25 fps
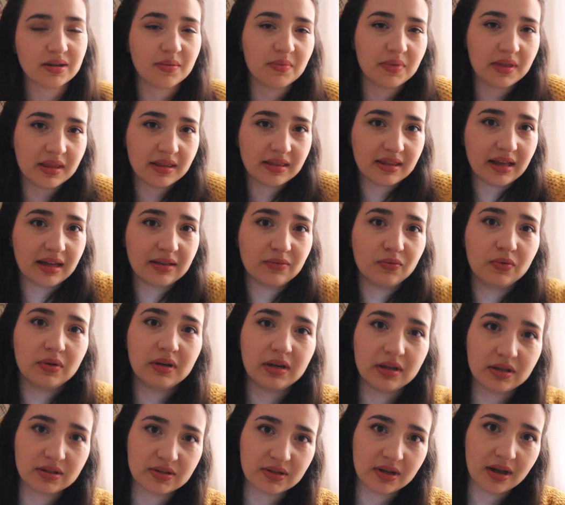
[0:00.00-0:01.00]
Something that we
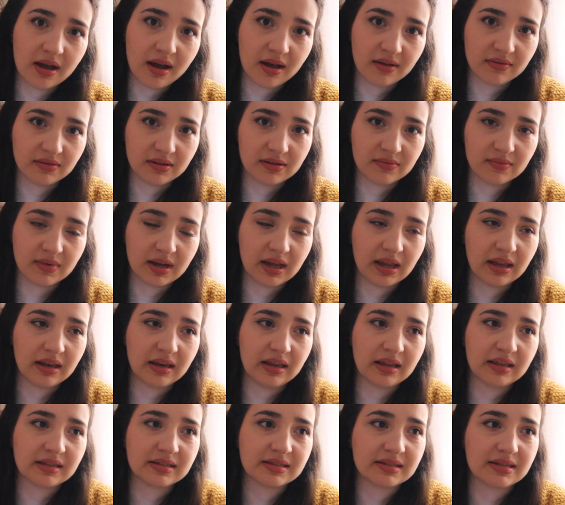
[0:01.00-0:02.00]
need to have in
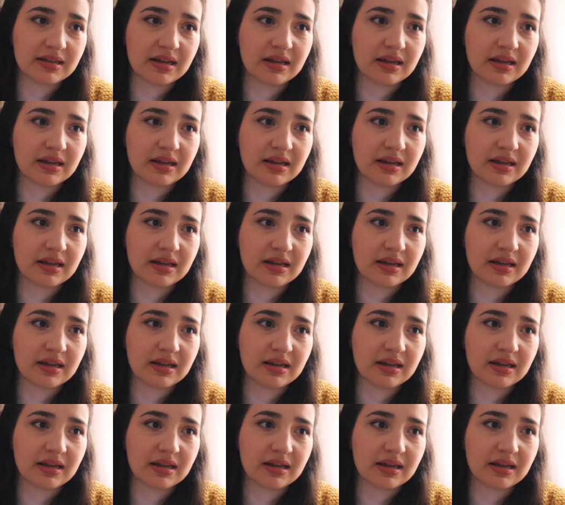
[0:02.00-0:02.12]
mind is